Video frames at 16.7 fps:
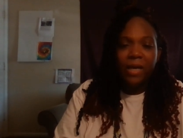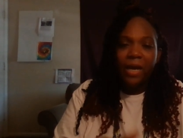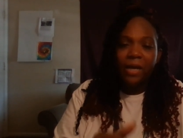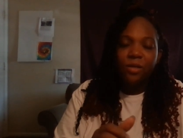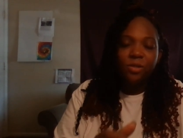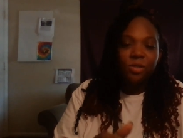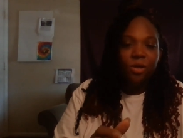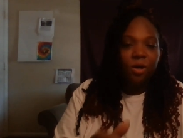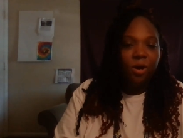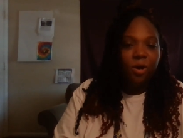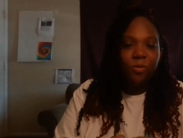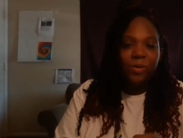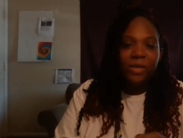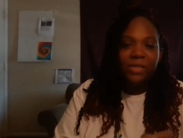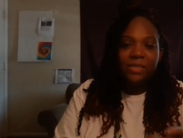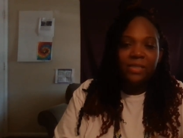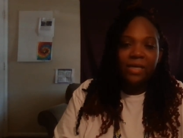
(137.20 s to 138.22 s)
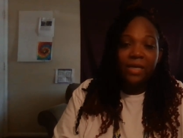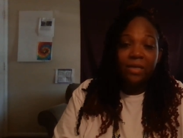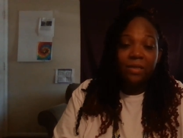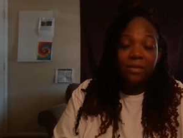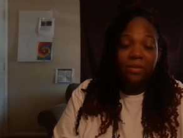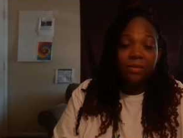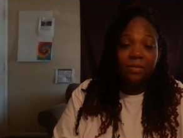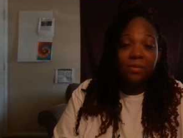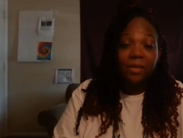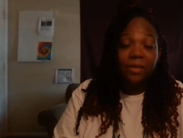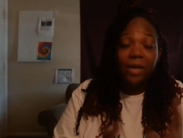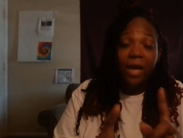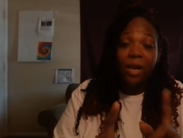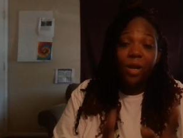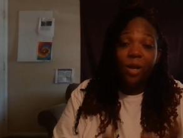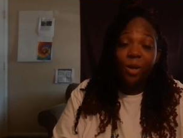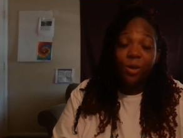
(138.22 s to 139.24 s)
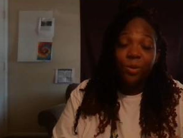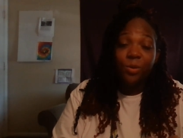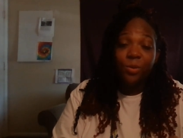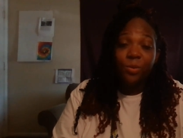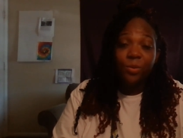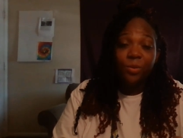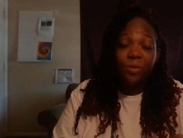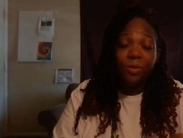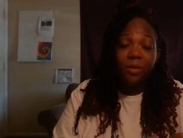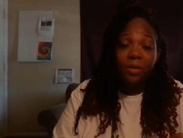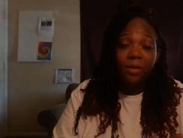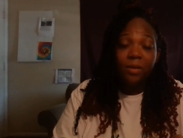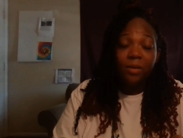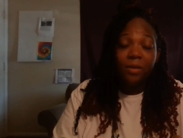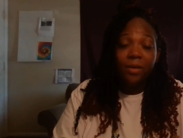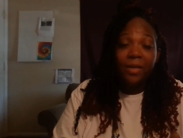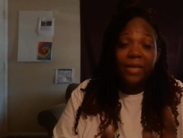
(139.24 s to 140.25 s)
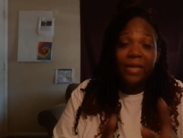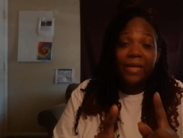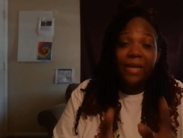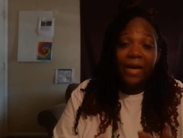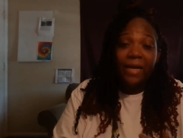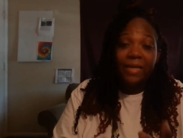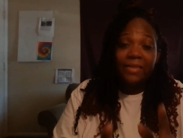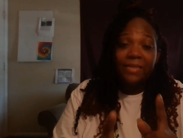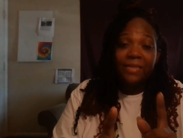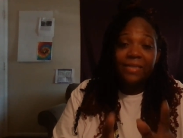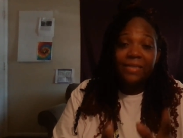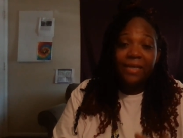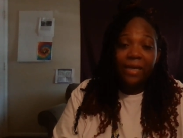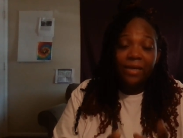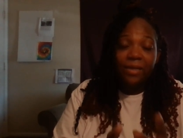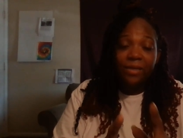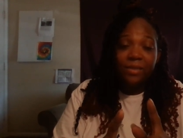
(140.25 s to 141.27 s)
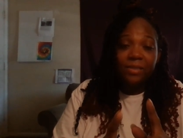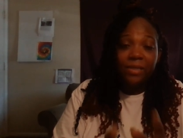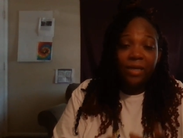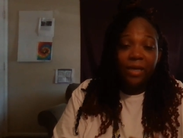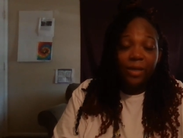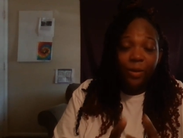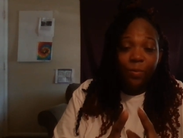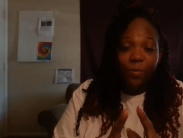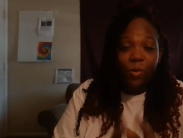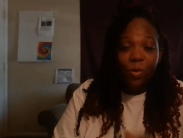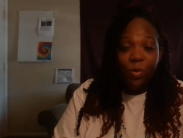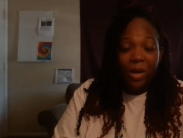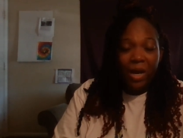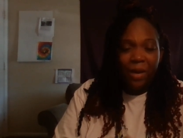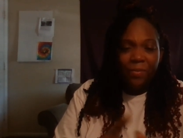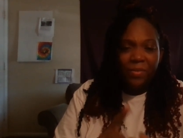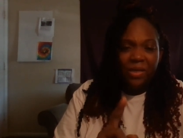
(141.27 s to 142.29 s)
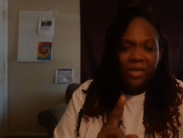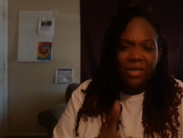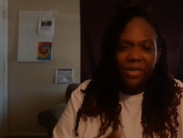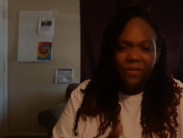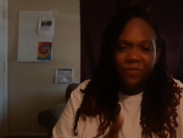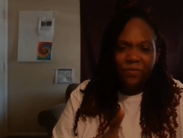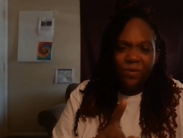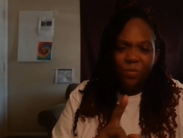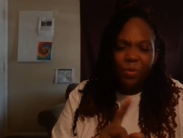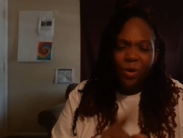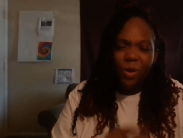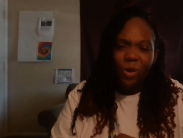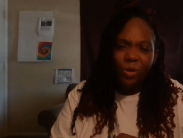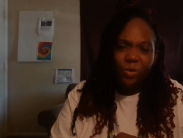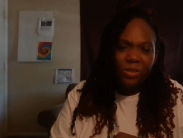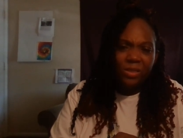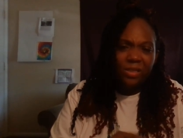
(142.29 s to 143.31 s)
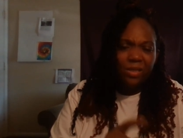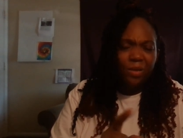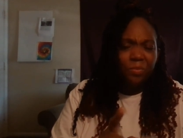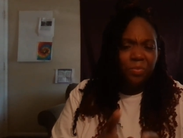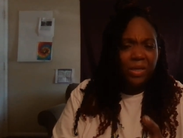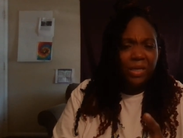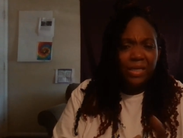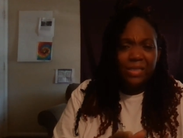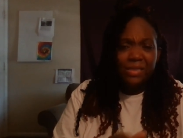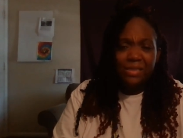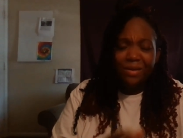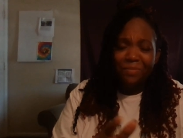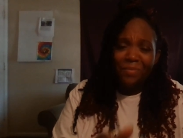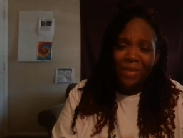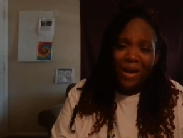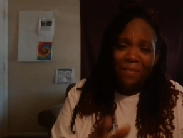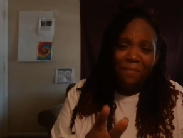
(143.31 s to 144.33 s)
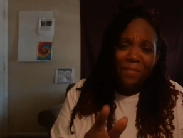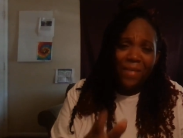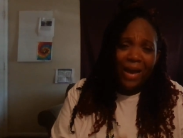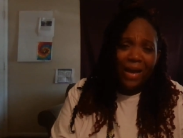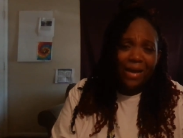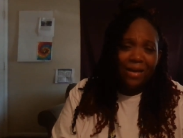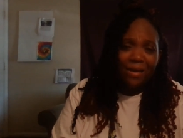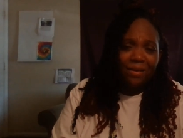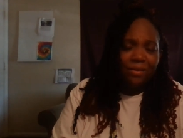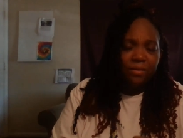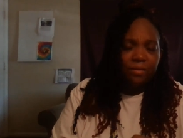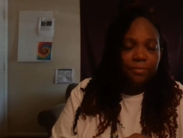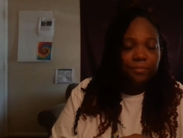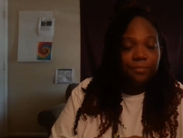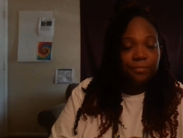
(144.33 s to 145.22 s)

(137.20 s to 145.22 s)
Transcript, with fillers: I used to always say this, and I learned not to say this anymore. I'm a give a person a piece of my mind